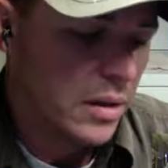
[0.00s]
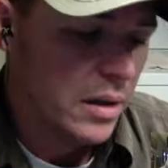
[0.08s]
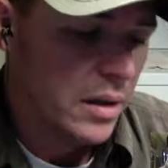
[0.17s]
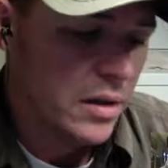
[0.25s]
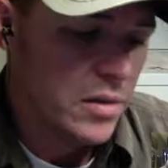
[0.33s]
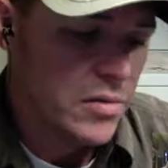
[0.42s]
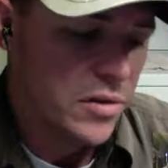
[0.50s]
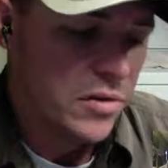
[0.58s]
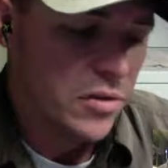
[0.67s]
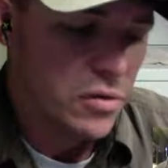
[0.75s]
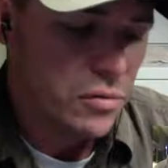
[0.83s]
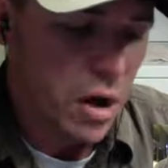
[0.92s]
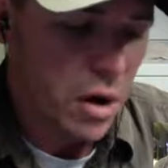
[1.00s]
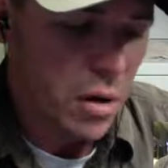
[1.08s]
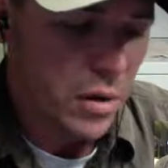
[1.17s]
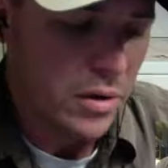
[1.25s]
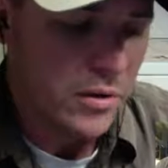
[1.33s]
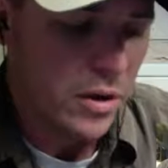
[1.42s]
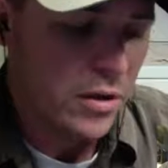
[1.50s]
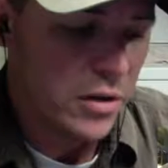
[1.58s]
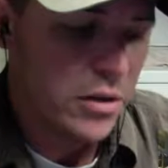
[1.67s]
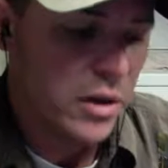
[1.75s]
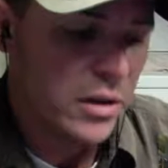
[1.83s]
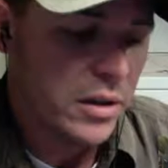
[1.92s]
It uses 2-row, dark
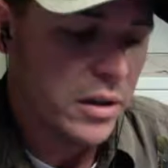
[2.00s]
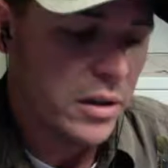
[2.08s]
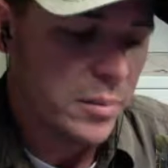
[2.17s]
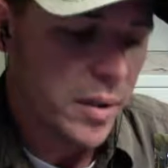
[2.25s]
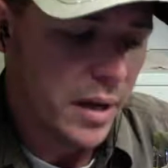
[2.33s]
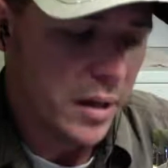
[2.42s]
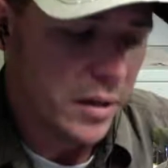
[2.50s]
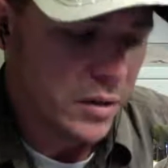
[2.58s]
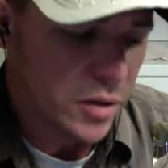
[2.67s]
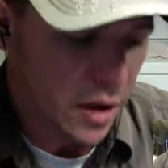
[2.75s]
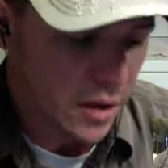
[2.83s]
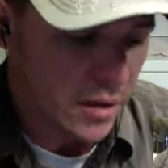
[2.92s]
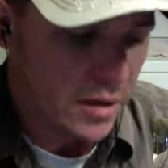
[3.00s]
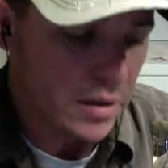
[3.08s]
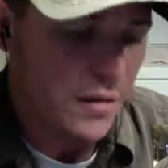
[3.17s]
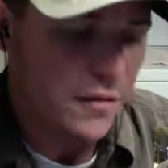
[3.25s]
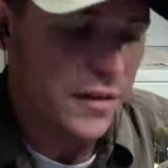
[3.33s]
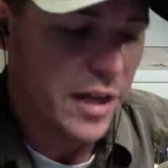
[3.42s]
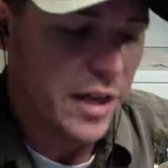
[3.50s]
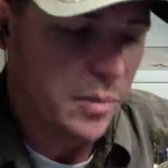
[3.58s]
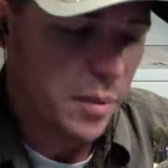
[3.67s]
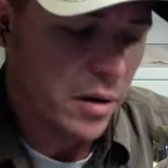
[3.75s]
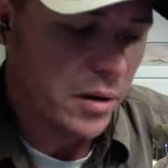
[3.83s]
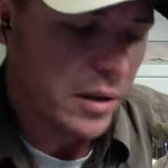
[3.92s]
chocolate, pale chocolate, flaked
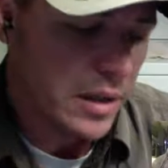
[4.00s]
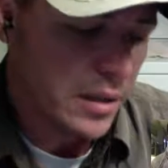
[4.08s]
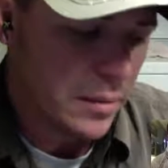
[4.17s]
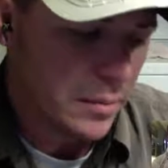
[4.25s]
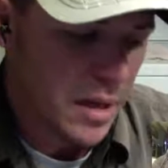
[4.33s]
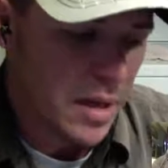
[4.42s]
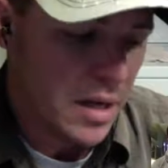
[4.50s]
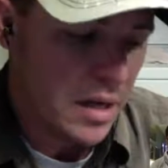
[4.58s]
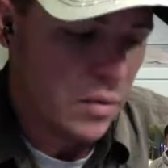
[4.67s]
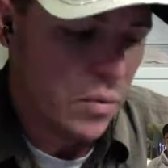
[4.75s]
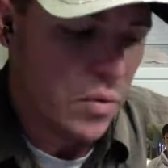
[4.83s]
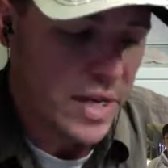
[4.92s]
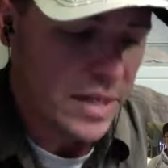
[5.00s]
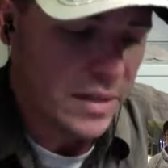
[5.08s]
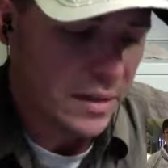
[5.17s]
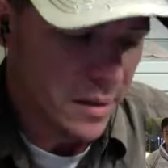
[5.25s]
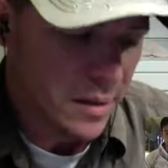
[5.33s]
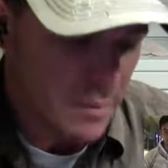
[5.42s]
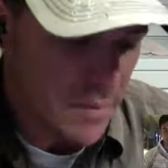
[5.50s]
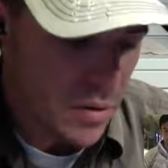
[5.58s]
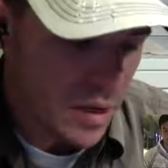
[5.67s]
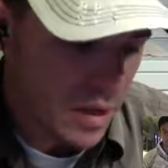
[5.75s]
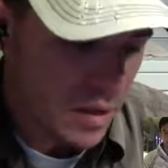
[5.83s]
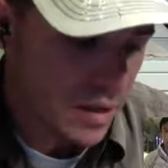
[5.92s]
barley, midnight wheat,
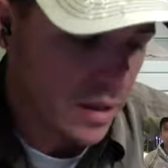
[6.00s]
Munich,